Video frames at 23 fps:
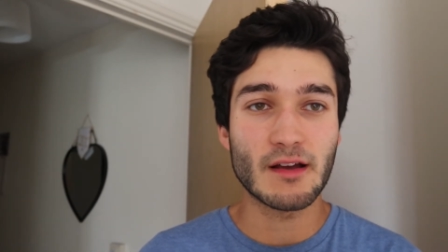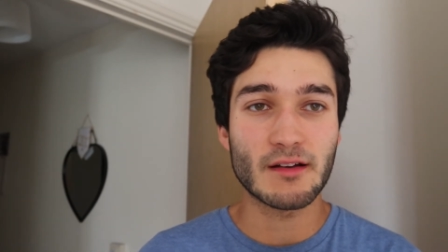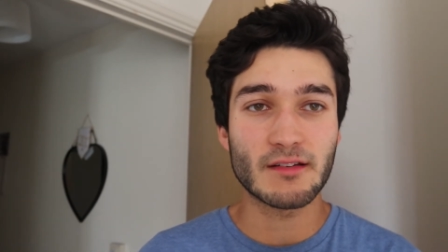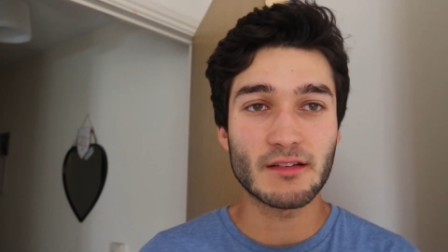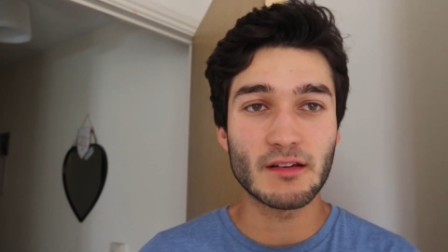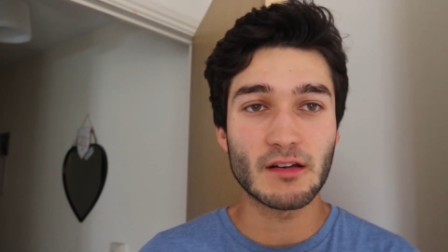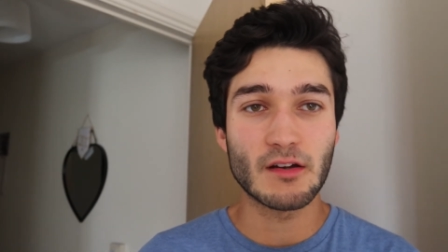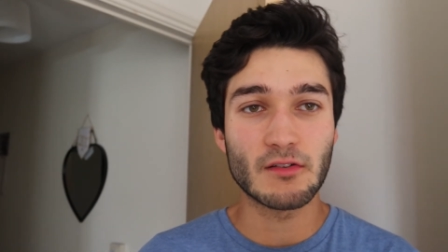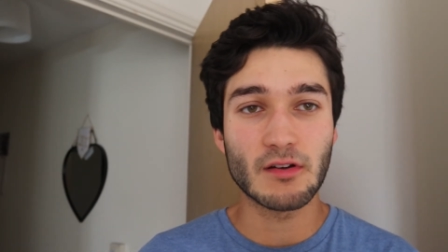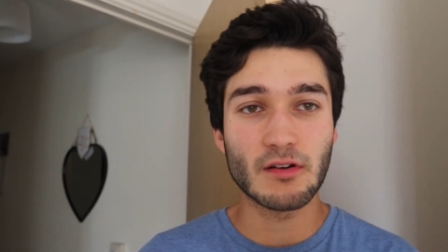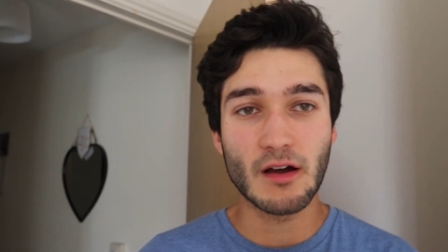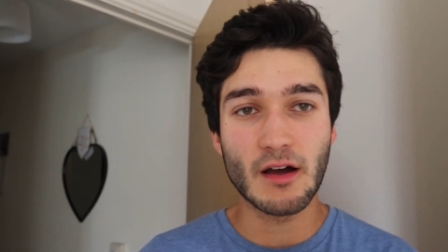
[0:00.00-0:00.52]
I
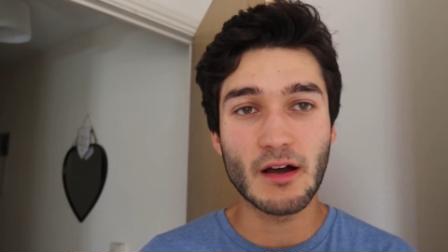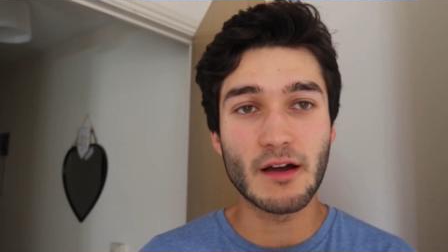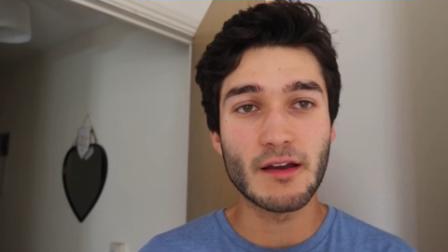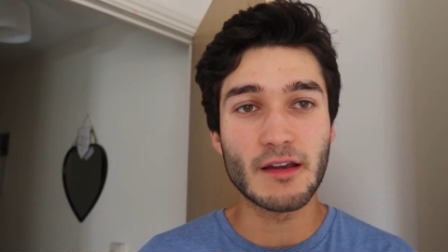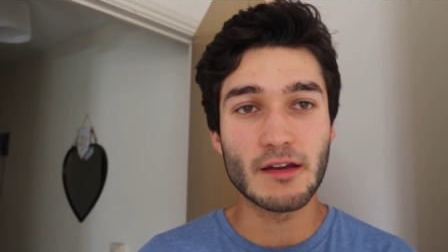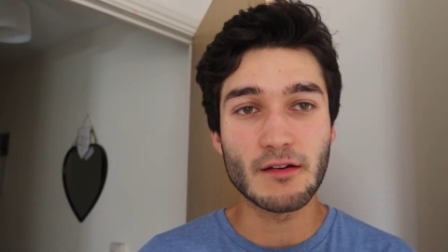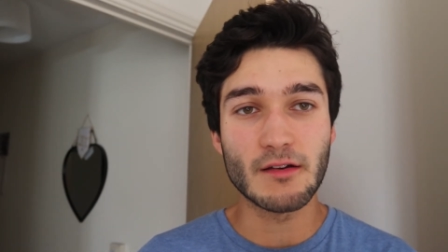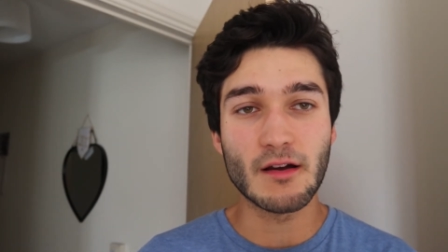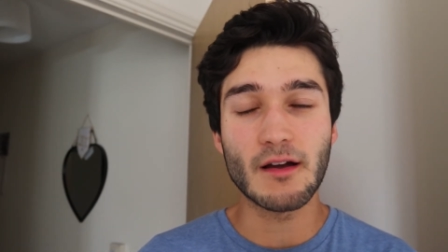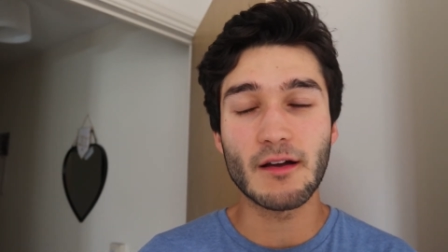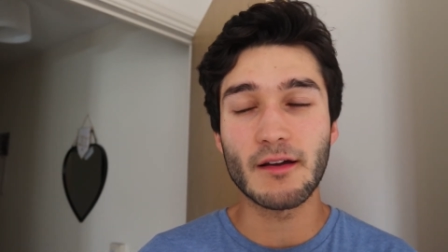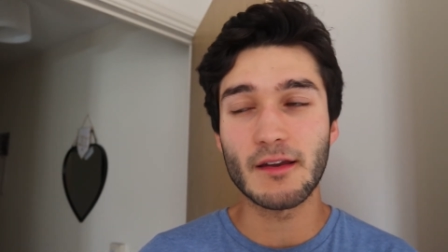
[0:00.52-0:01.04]
said, I'd
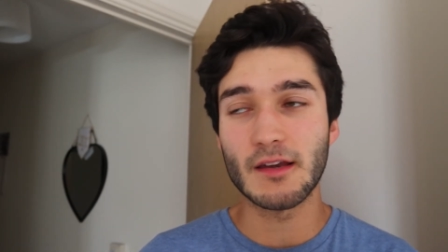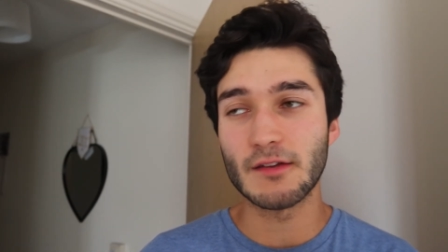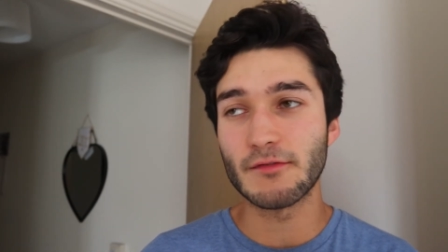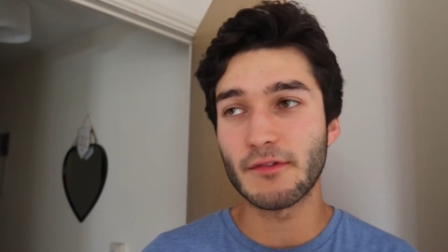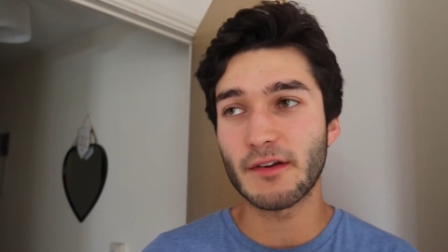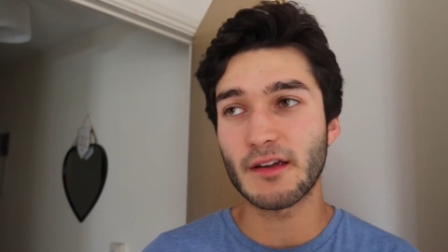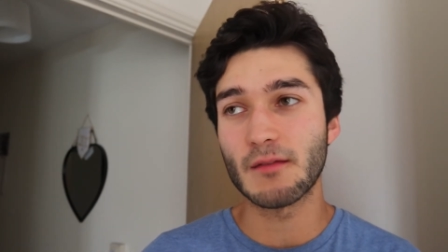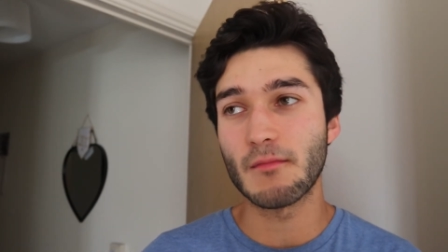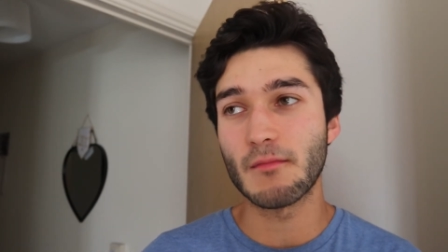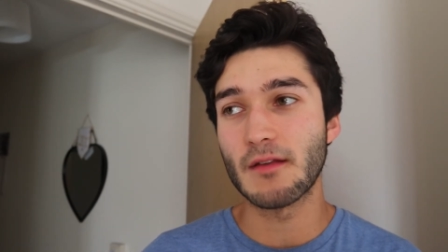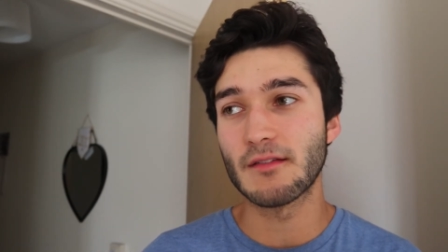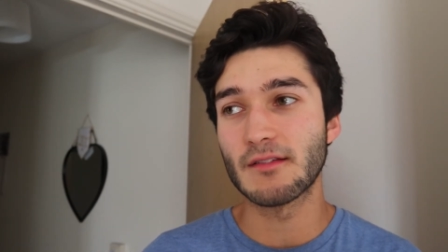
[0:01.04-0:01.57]
highly, highly
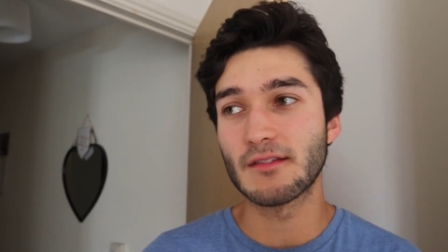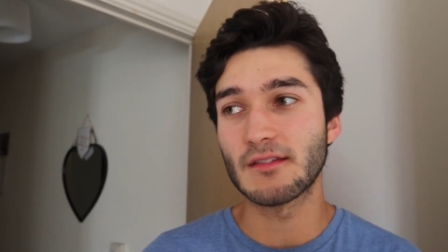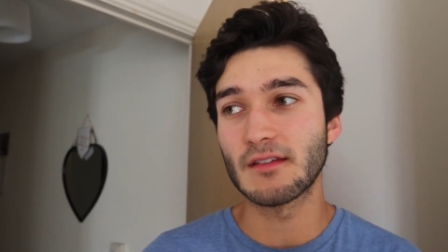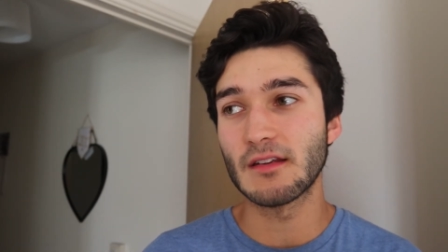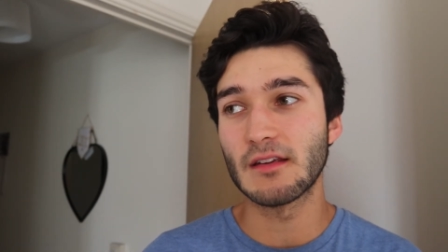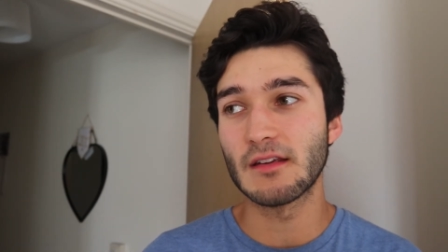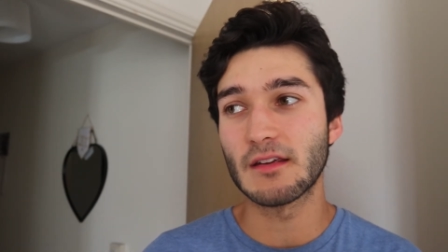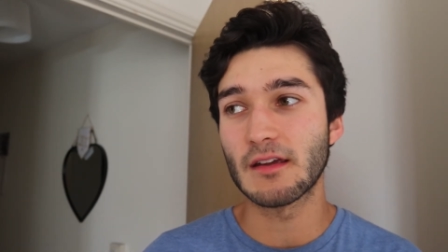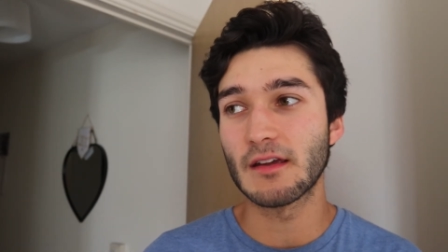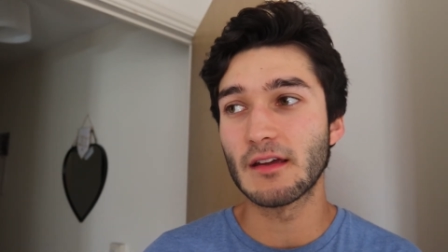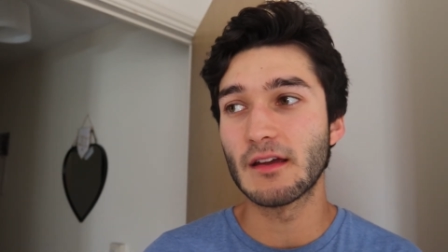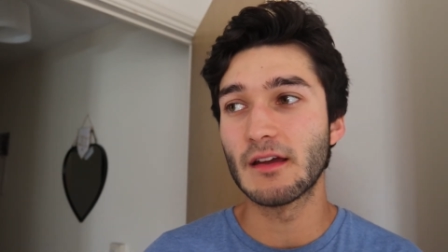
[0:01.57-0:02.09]
recommend
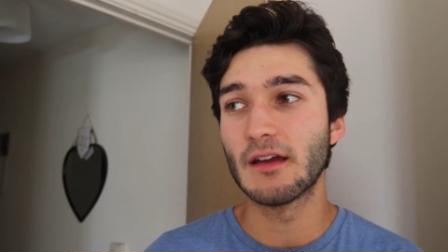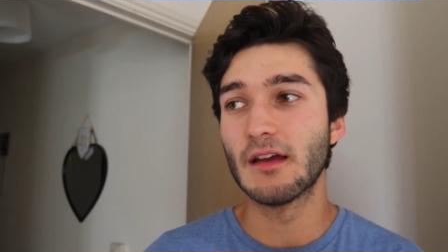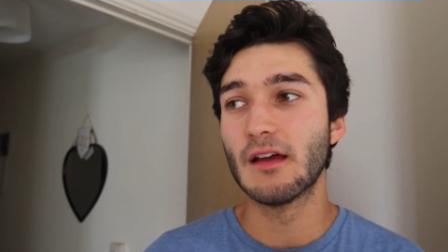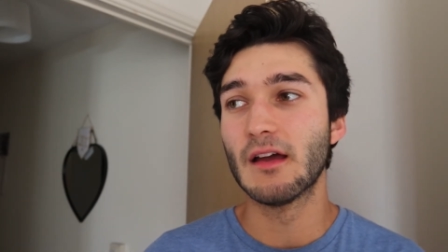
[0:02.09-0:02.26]
seeing it.